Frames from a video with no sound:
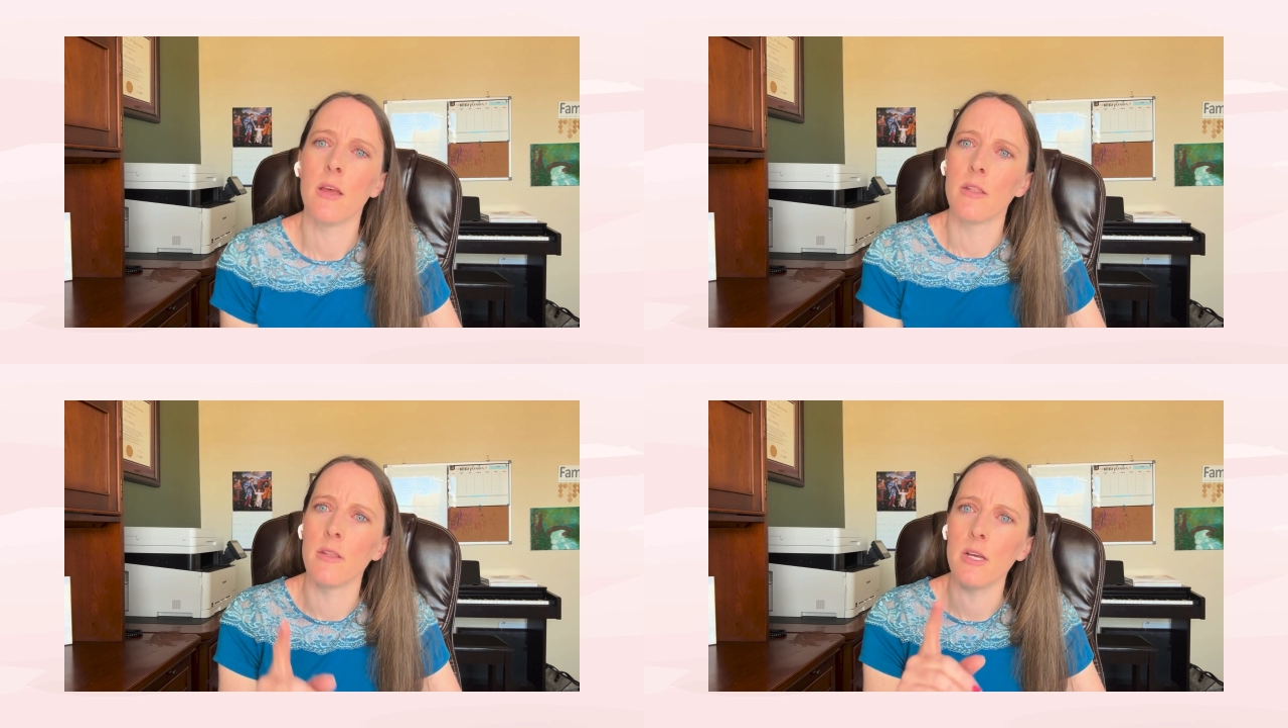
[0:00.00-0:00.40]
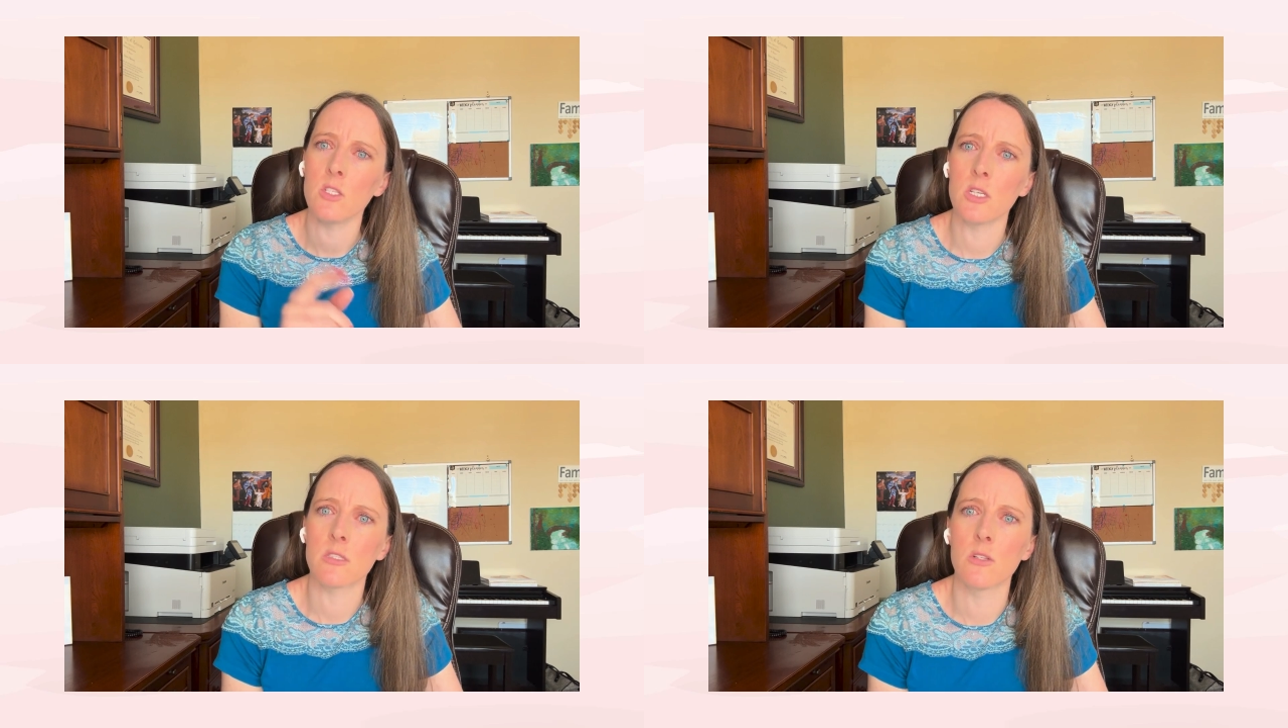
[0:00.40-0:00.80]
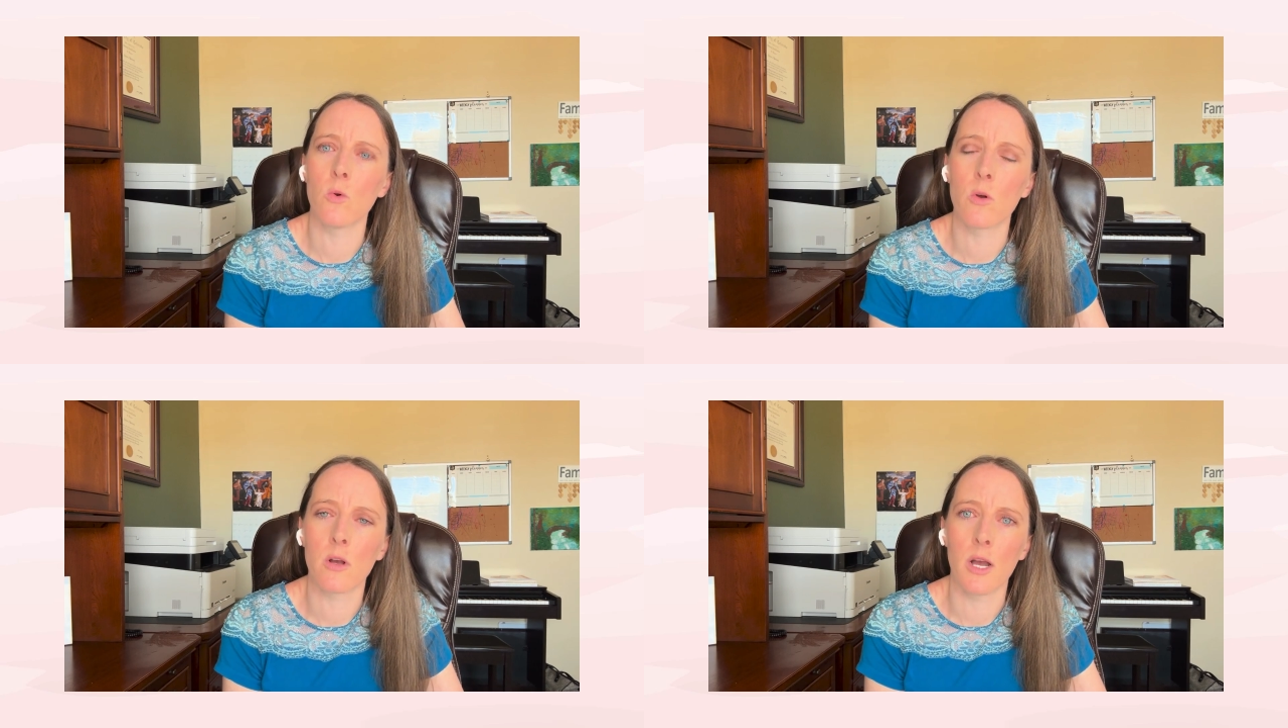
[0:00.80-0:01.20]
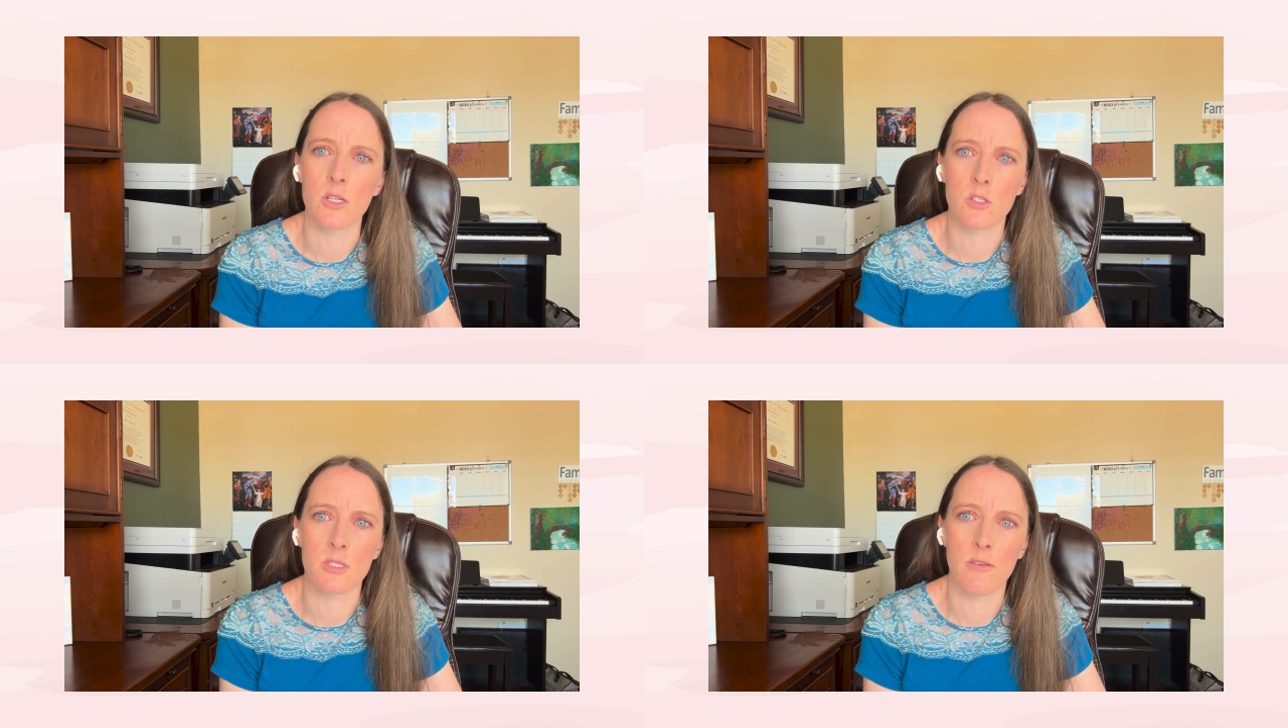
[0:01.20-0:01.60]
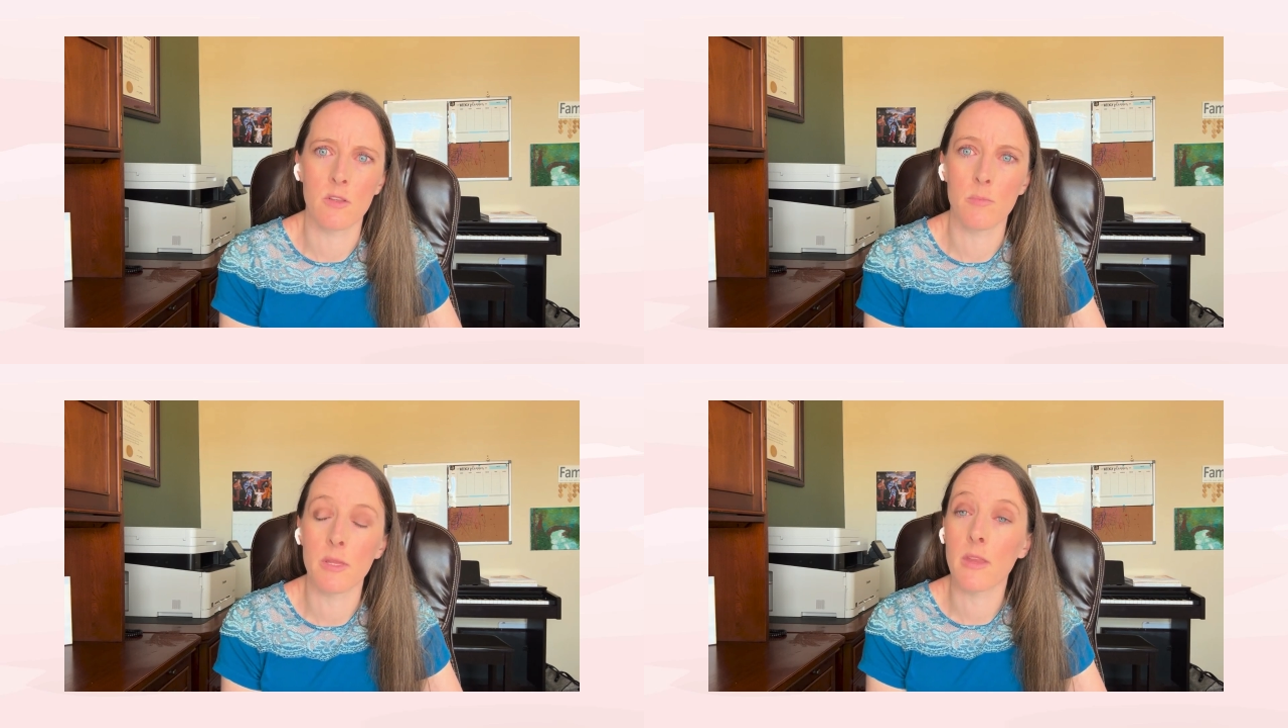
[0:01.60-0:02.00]
Not just an oral
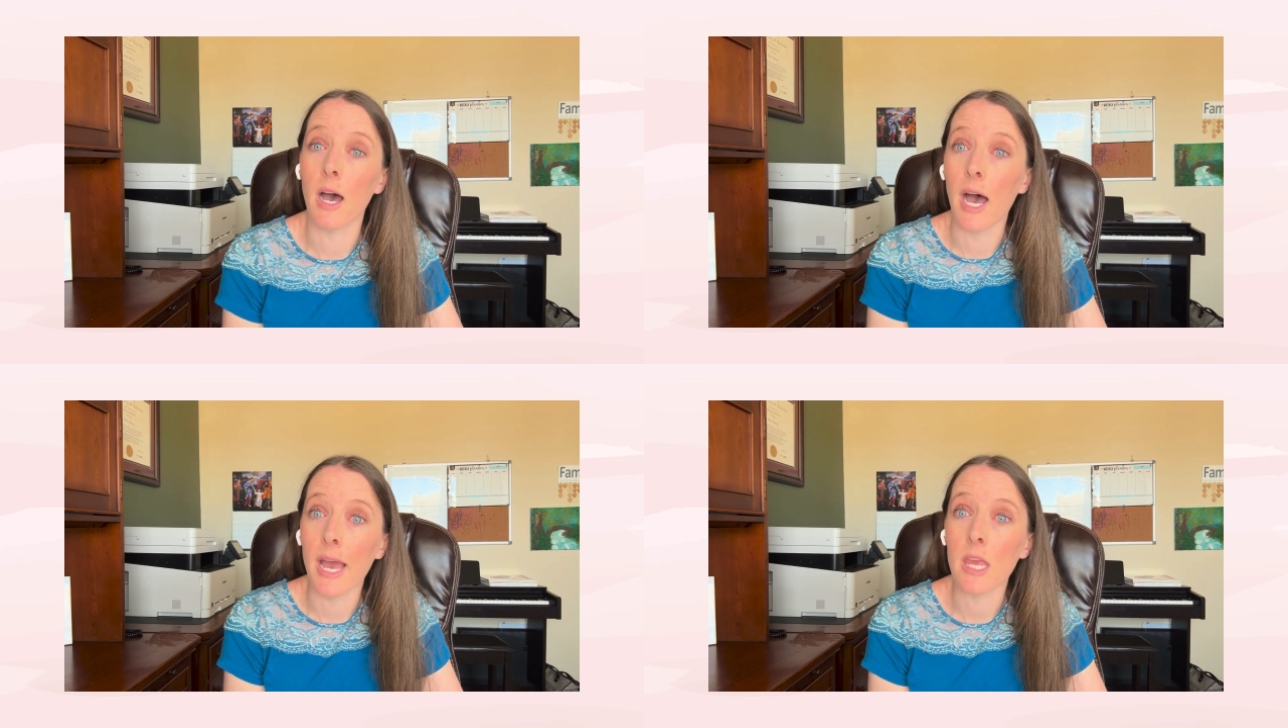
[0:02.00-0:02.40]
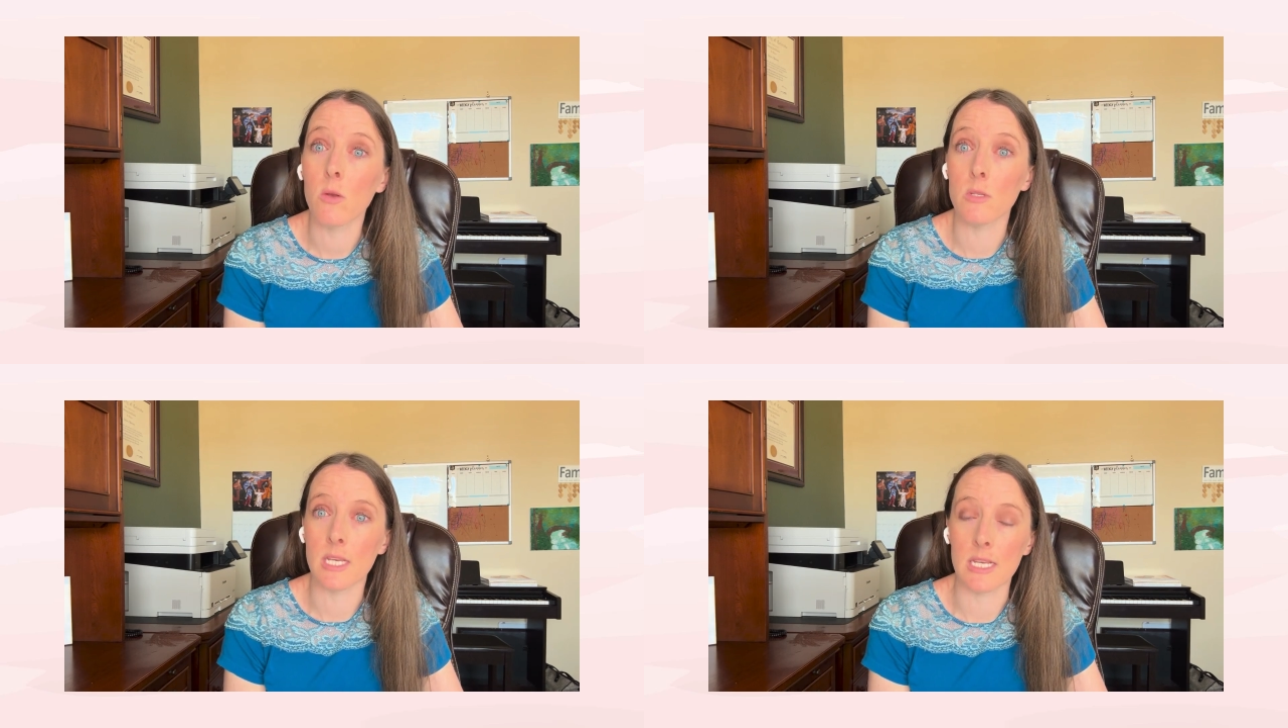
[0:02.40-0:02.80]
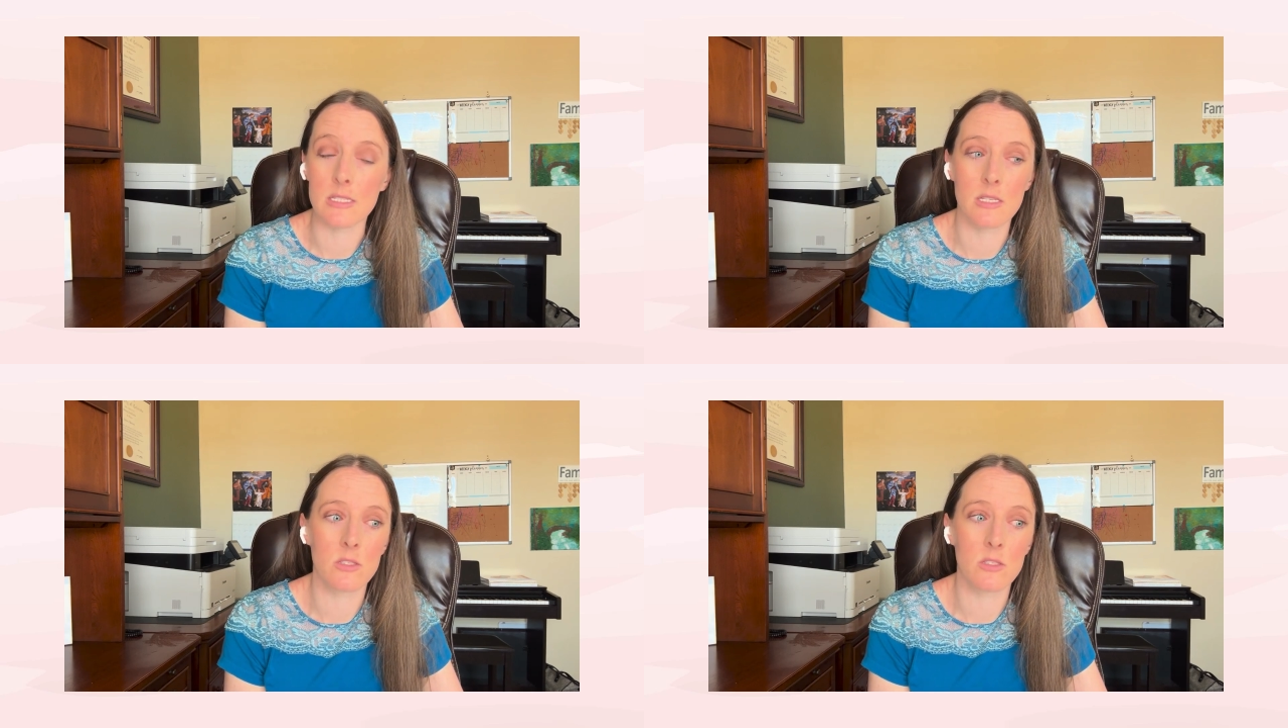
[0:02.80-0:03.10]
contraceptive, but the IUDs.